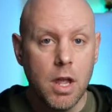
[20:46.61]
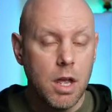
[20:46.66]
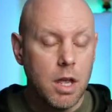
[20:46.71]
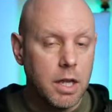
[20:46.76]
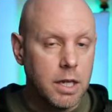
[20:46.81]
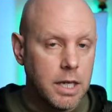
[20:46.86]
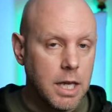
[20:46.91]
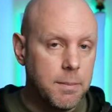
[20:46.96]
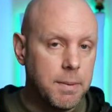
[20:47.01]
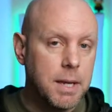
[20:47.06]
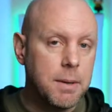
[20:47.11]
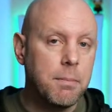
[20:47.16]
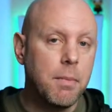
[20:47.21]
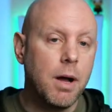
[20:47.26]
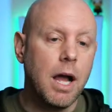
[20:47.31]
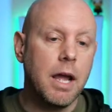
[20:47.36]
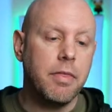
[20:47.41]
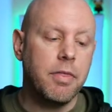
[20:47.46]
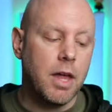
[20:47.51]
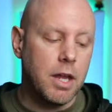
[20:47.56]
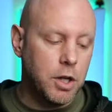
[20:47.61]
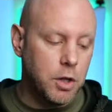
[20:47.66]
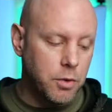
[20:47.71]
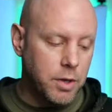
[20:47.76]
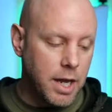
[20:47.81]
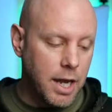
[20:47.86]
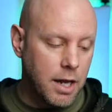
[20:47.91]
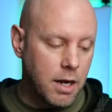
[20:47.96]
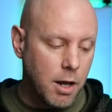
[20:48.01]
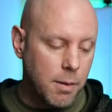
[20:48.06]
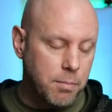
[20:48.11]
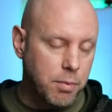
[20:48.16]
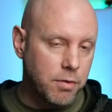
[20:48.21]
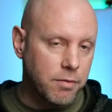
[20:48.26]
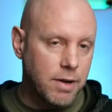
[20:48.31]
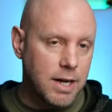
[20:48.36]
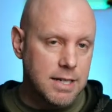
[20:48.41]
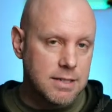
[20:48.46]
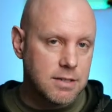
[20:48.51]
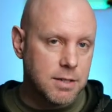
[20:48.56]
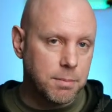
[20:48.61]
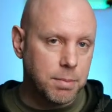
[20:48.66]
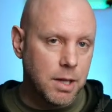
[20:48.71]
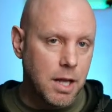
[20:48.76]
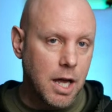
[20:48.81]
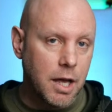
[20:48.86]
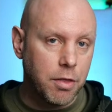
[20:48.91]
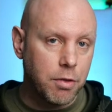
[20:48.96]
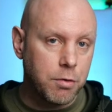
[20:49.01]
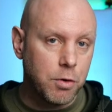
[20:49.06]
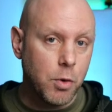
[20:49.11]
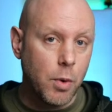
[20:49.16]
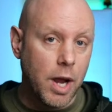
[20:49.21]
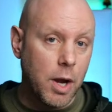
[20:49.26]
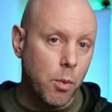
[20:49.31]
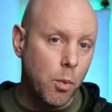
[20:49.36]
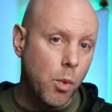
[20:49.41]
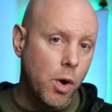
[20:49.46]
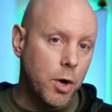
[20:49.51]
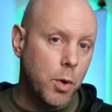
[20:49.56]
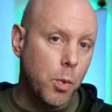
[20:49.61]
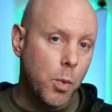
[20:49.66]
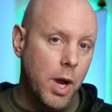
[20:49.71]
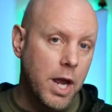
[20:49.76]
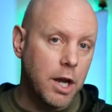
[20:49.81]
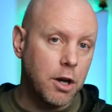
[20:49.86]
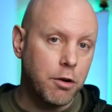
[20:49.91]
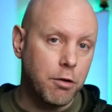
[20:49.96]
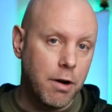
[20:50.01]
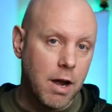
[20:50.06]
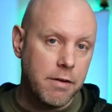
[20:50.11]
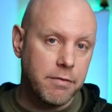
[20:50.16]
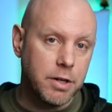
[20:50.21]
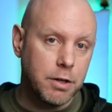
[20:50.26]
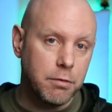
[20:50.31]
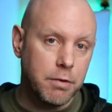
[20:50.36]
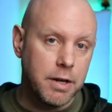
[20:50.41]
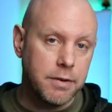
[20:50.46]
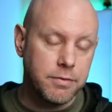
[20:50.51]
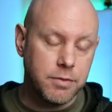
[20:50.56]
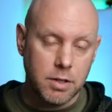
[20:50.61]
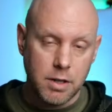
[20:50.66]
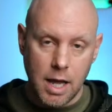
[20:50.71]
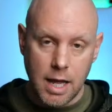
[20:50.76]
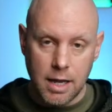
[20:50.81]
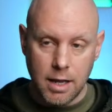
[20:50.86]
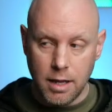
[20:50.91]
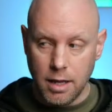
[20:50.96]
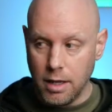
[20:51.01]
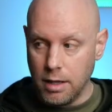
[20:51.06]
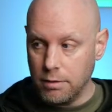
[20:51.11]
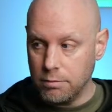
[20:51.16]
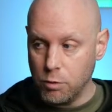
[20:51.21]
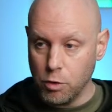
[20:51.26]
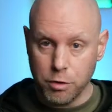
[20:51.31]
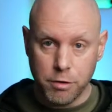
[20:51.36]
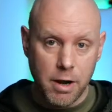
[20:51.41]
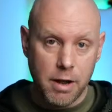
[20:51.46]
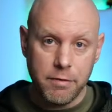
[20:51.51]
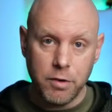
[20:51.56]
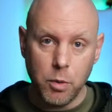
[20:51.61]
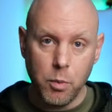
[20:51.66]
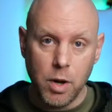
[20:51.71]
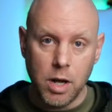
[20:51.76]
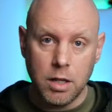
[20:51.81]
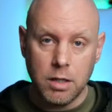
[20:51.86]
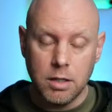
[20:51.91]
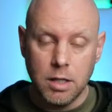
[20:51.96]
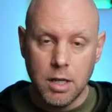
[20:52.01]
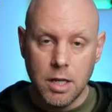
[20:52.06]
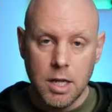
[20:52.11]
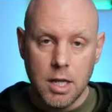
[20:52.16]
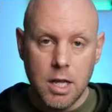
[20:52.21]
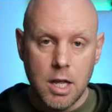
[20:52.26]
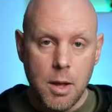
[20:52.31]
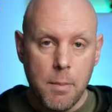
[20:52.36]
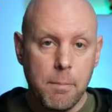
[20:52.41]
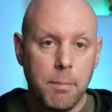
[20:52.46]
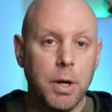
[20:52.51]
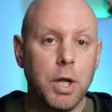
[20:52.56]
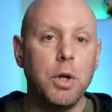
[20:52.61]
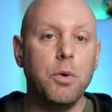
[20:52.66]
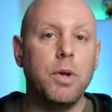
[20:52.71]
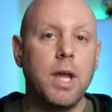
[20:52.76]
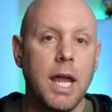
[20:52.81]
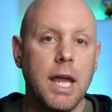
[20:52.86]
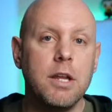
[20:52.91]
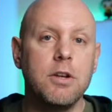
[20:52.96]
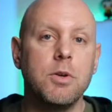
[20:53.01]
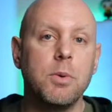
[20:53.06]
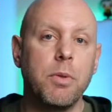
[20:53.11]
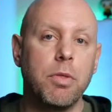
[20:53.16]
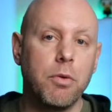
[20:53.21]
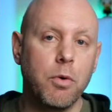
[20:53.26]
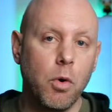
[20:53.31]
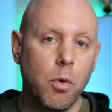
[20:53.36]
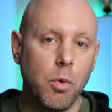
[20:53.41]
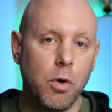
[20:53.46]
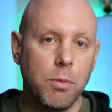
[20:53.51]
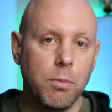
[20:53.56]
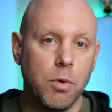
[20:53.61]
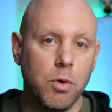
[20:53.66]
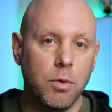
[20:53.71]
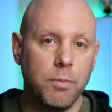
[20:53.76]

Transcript: Keeping in mind that you cannot provide supply through a one-way gravity rift or gravity well, but you can do it through a wormhole.